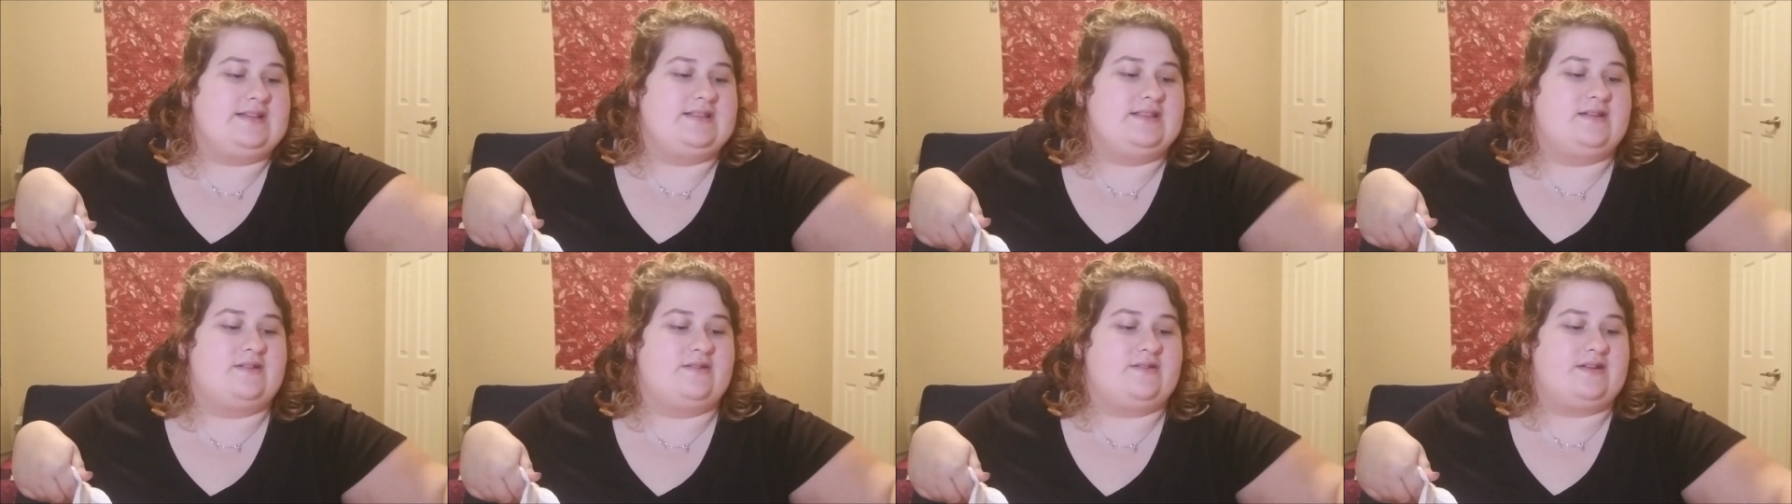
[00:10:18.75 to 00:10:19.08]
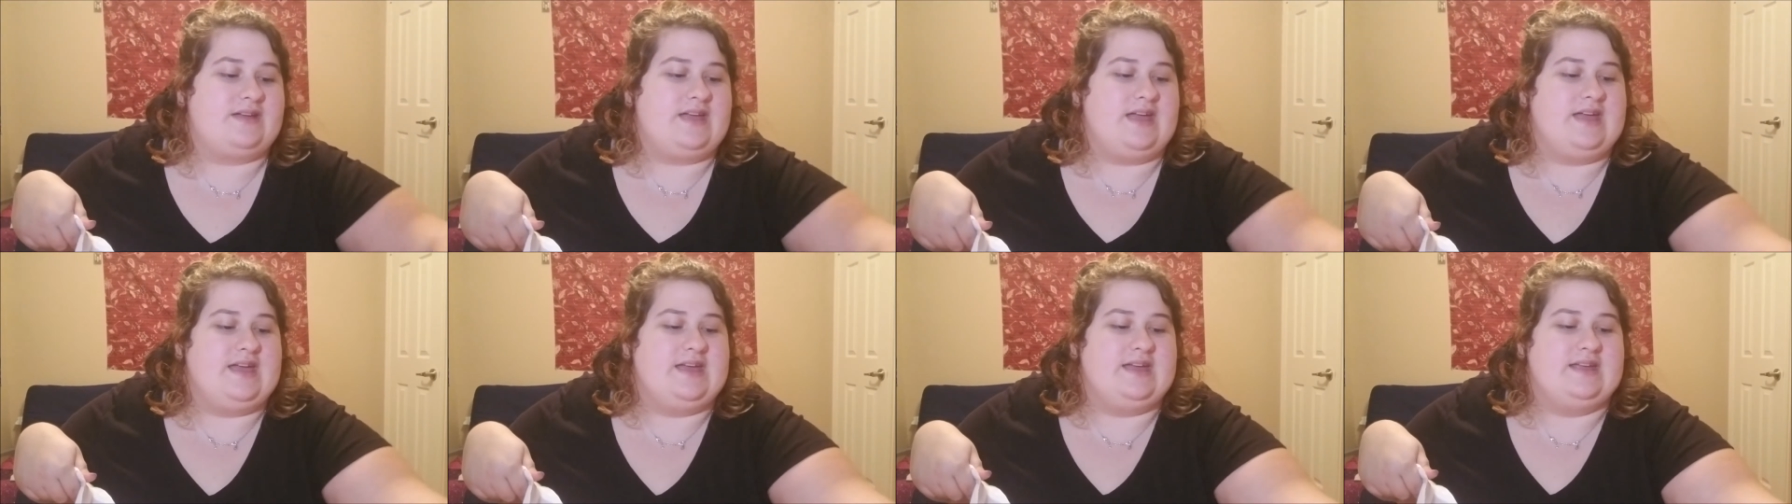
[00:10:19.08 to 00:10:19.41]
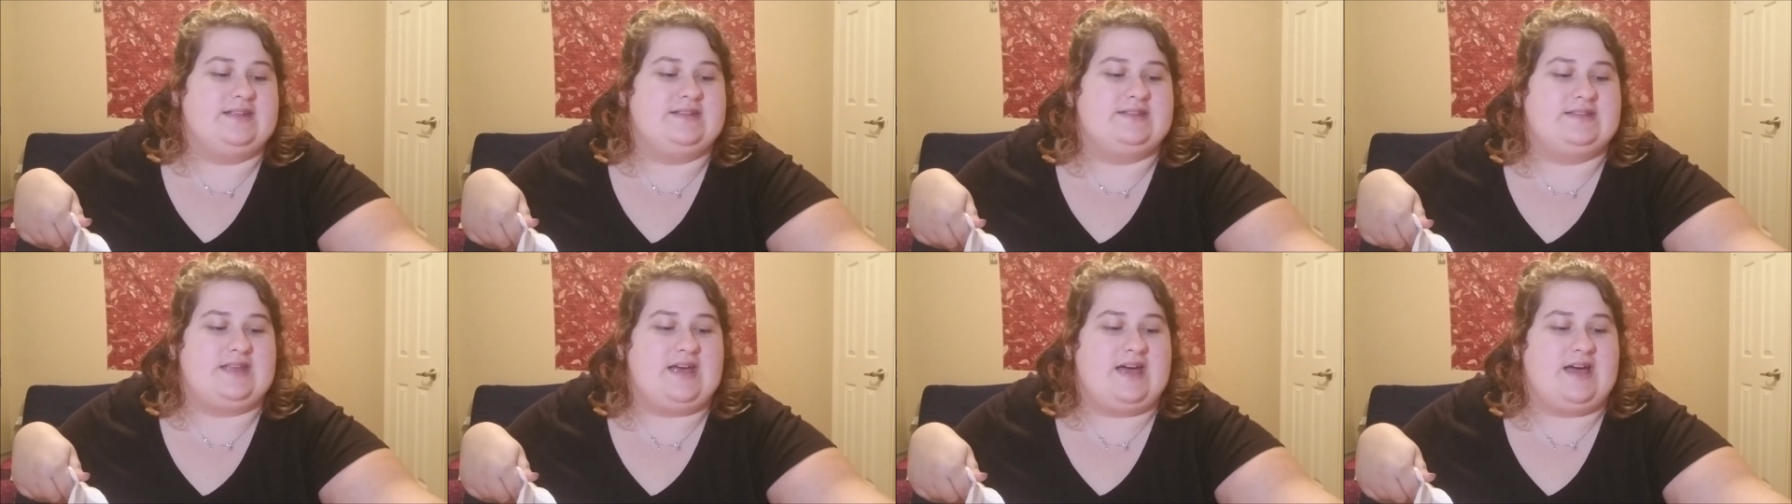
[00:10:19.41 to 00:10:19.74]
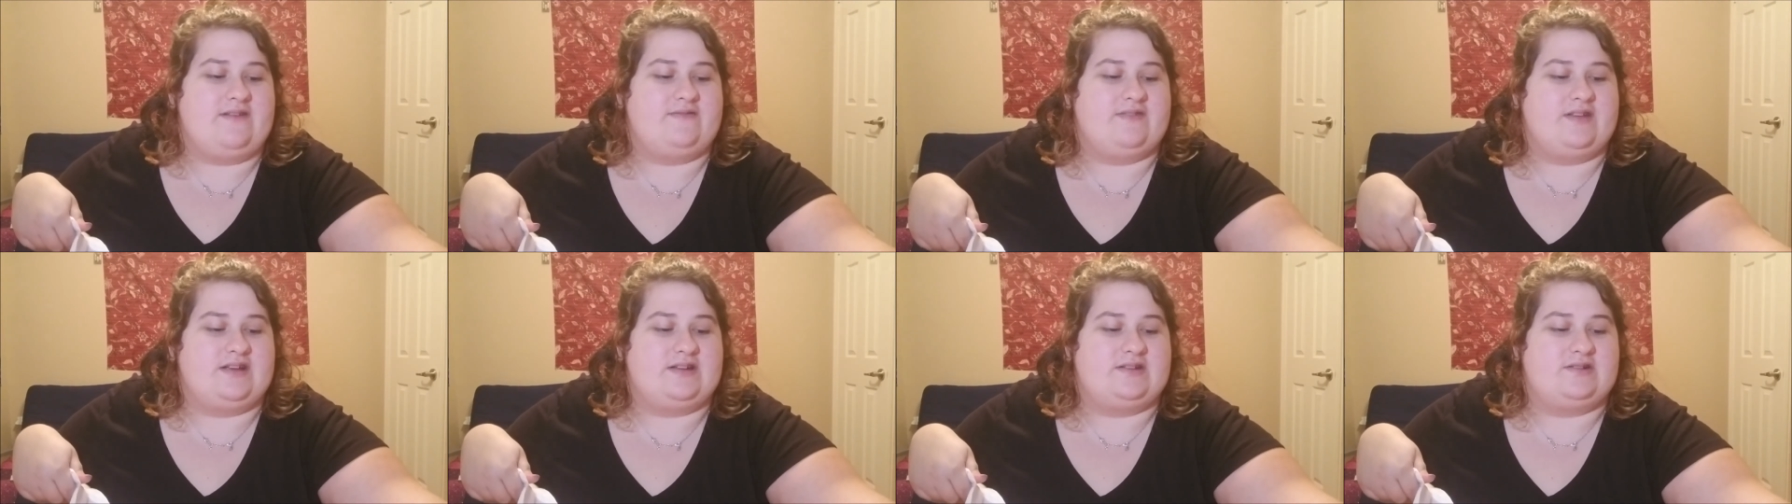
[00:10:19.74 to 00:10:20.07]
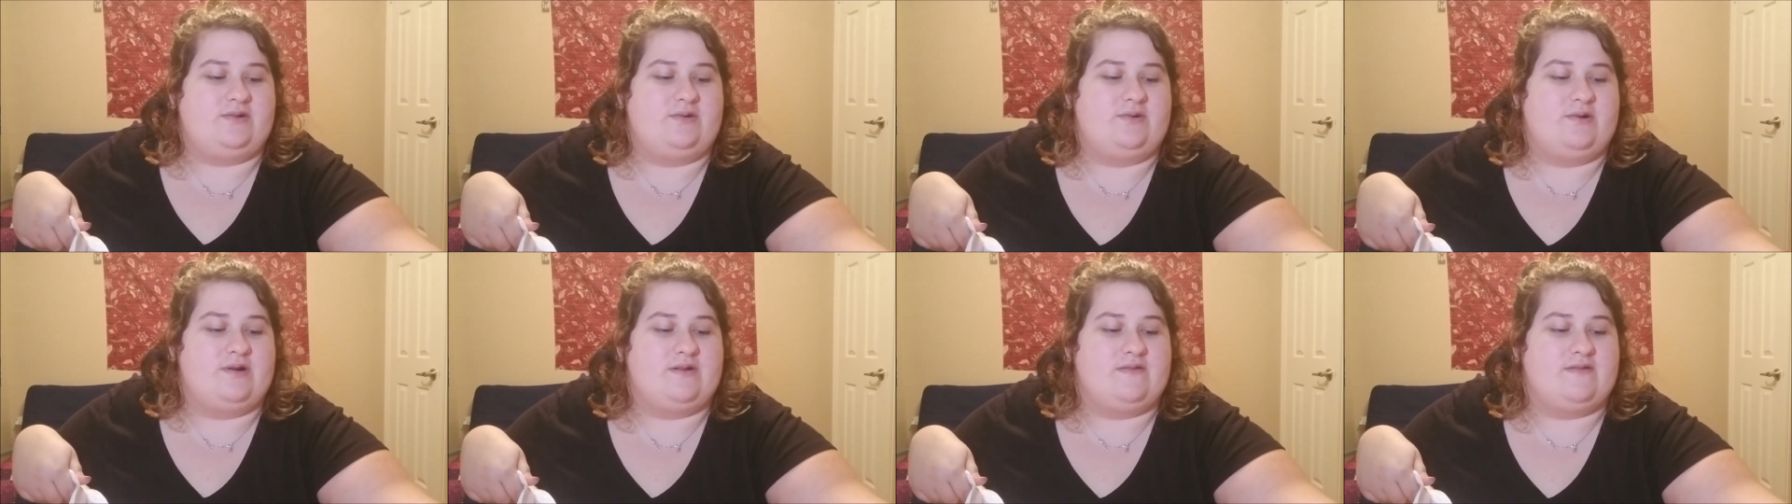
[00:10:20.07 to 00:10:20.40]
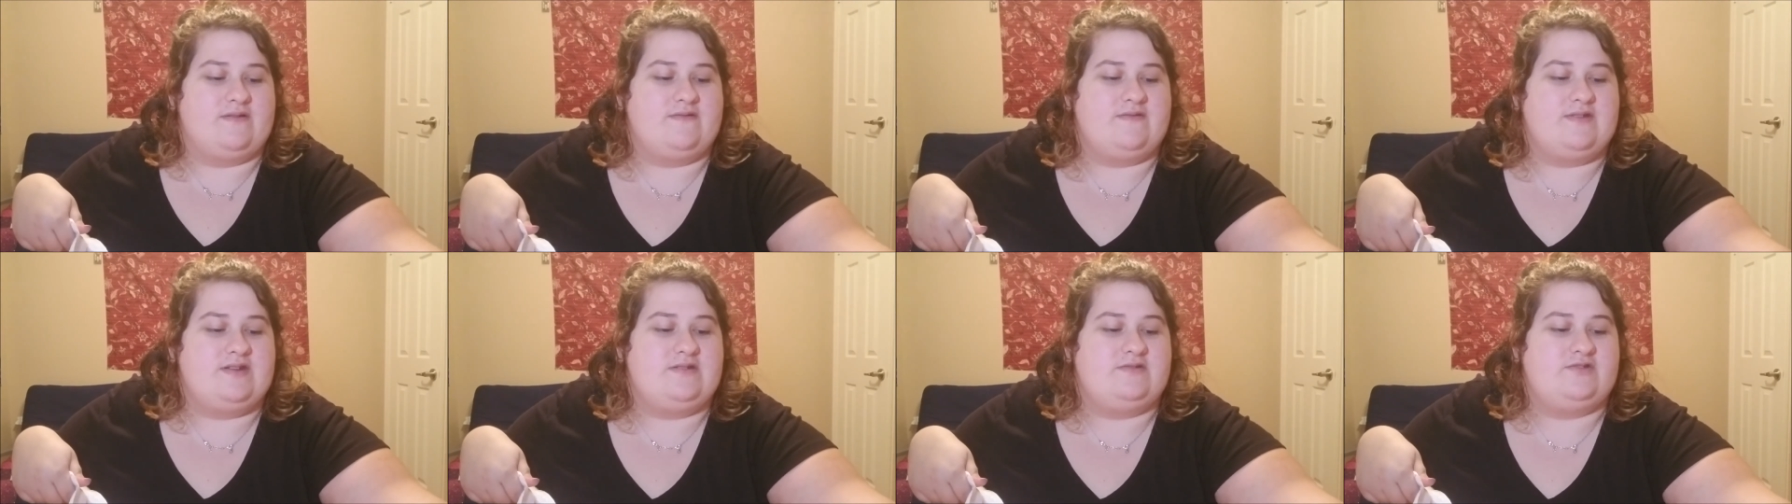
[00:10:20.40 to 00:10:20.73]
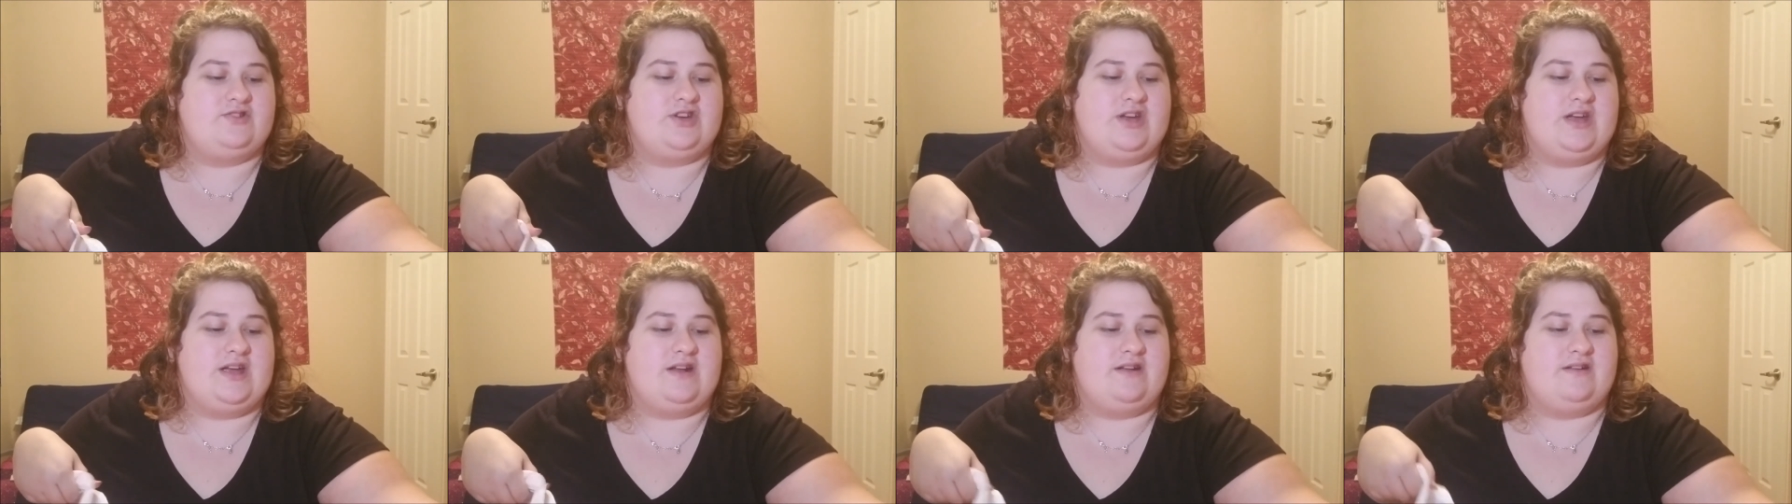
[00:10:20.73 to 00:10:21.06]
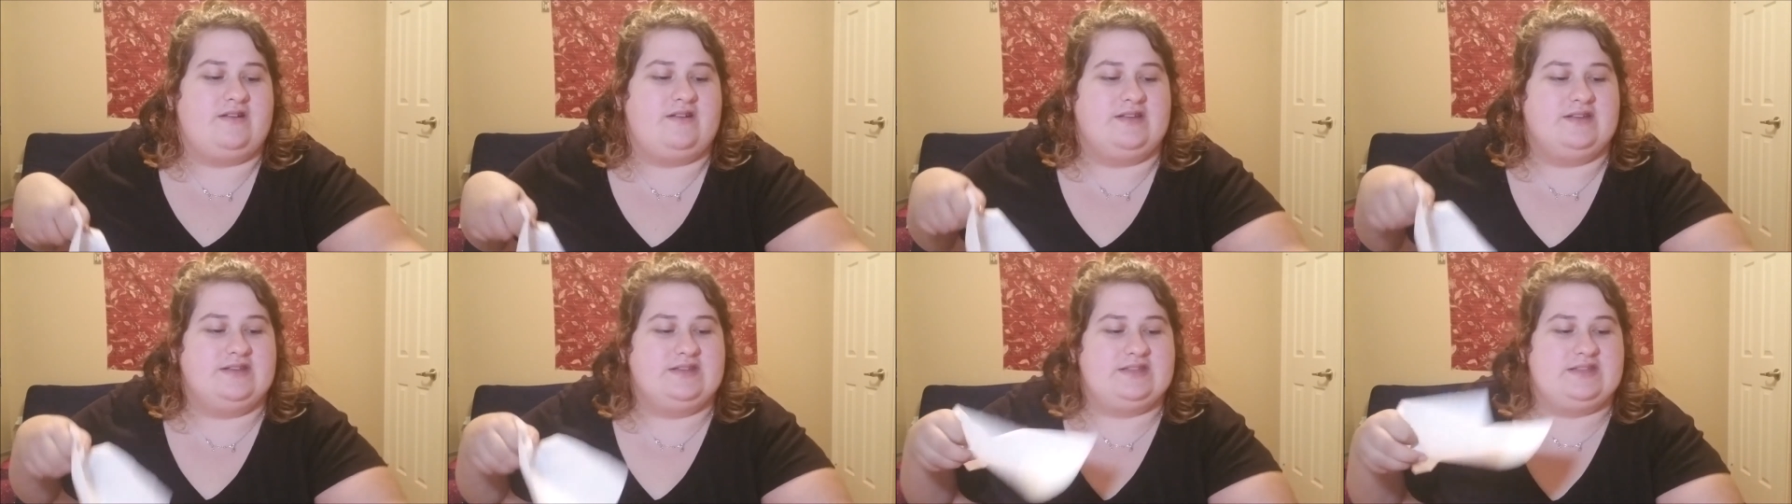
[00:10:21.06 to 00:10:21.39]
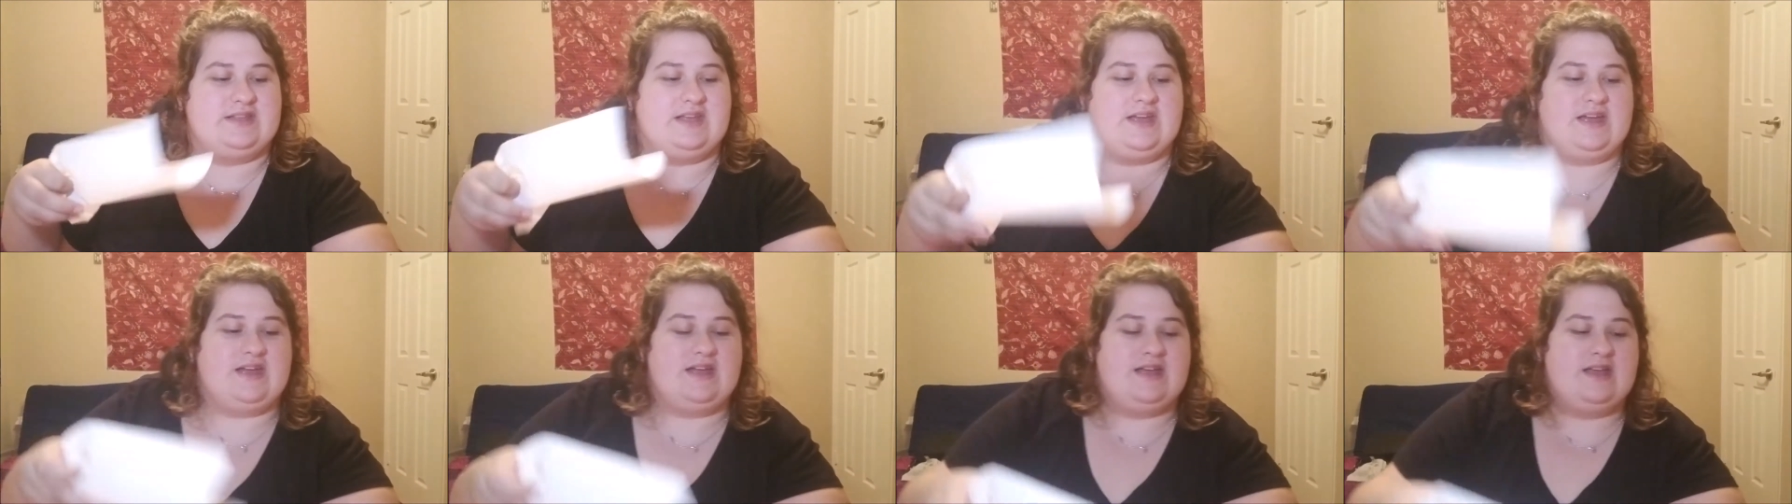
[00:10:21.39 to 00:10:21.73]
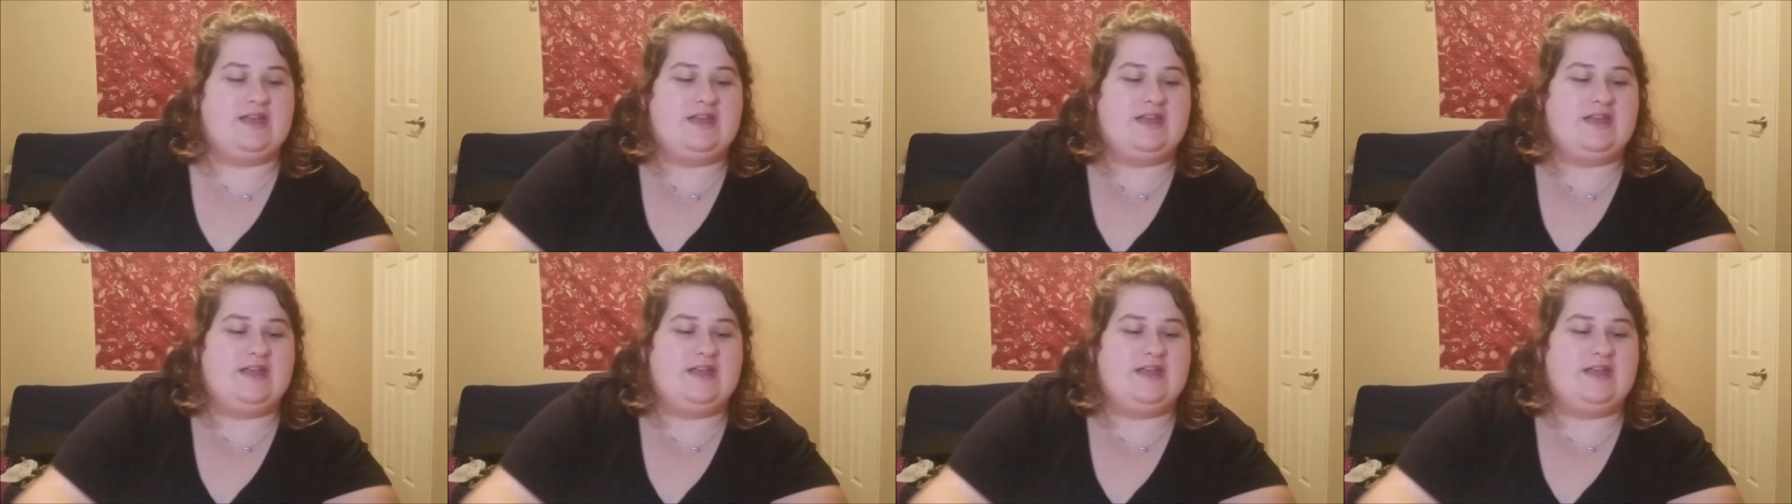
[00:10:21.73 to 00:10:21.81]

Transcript: little kids that have like toy review channels that